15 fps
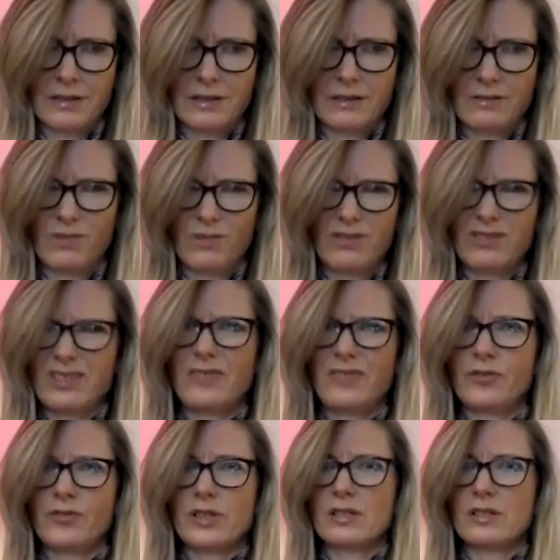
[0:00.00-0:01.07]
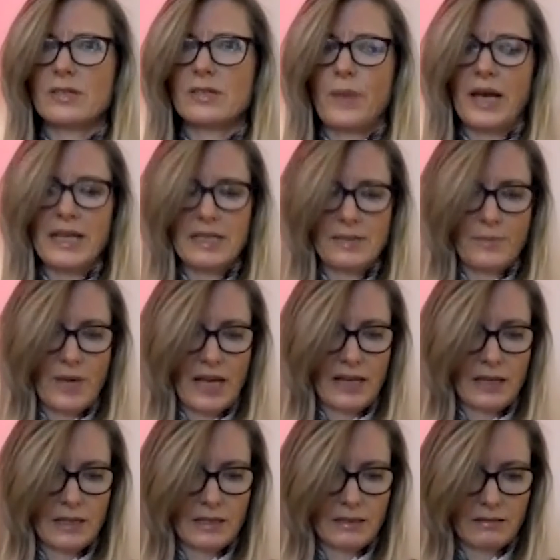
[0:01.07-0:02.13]
What difference does space
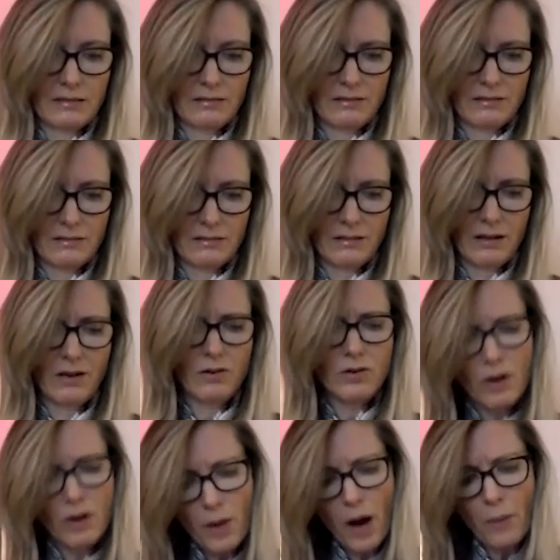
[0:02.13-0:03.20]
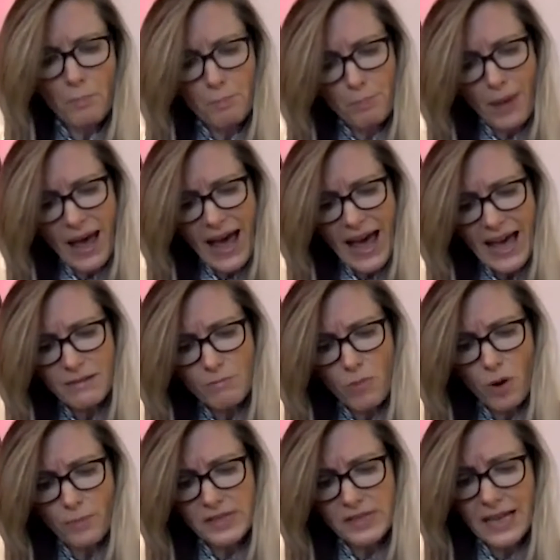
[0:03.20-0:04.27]
make? Oh, come on, Ben.
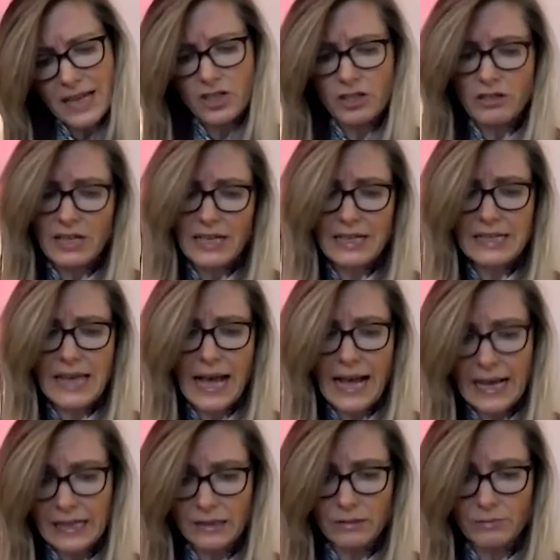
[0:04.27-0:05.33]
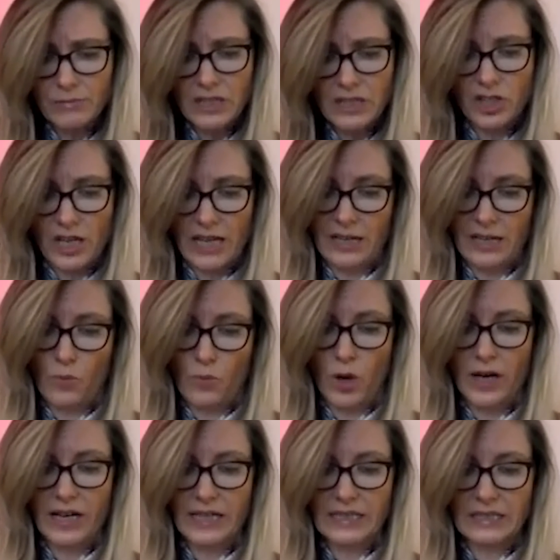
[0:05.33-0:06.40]
Mum said you needed to help me, Janie
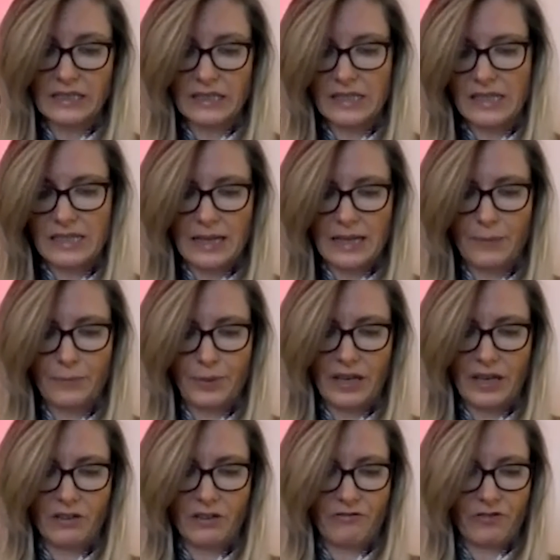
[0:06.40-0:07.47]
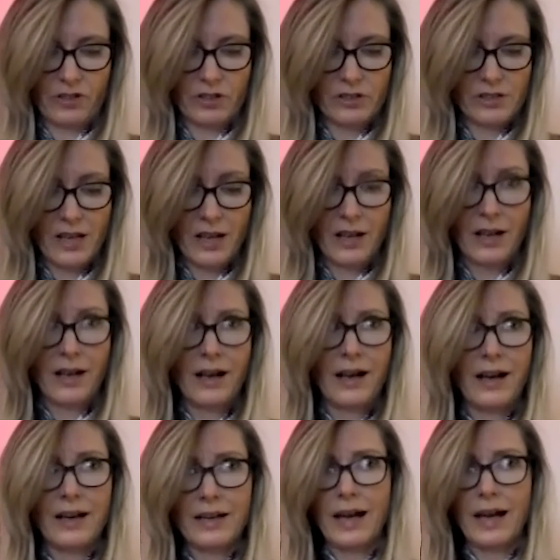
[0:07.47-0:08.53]
whined and stamping her foot.
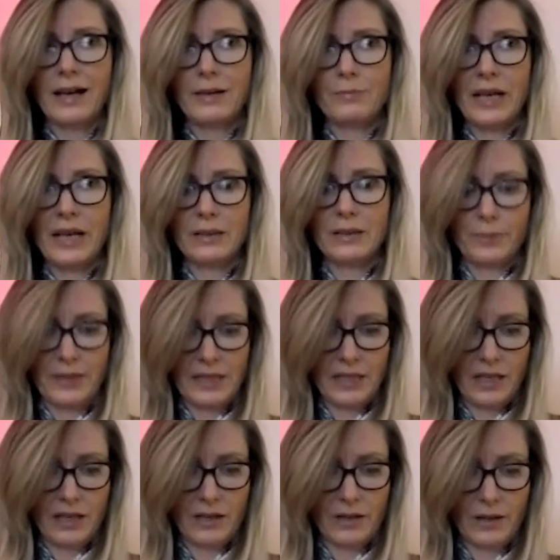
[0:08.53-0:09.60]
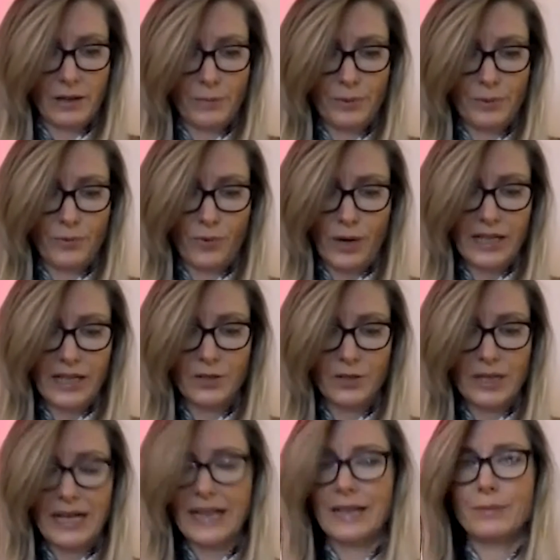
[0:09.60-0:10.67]
I am helping you, but why do
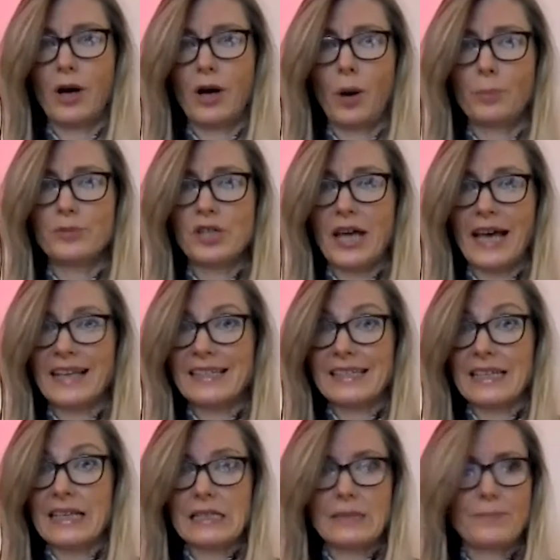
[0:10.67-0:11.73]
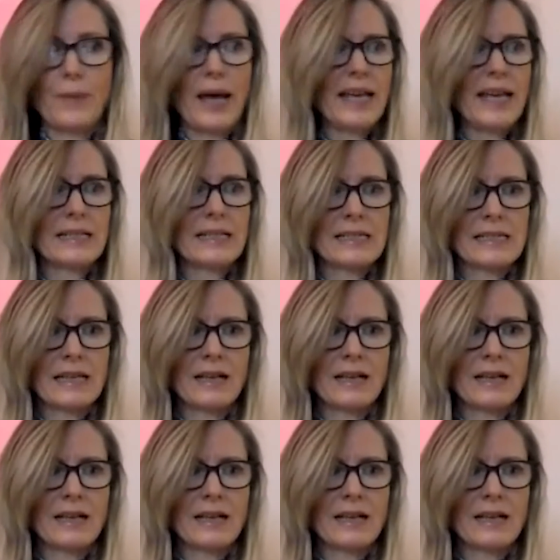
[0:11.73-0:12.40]
inanimate objects need space?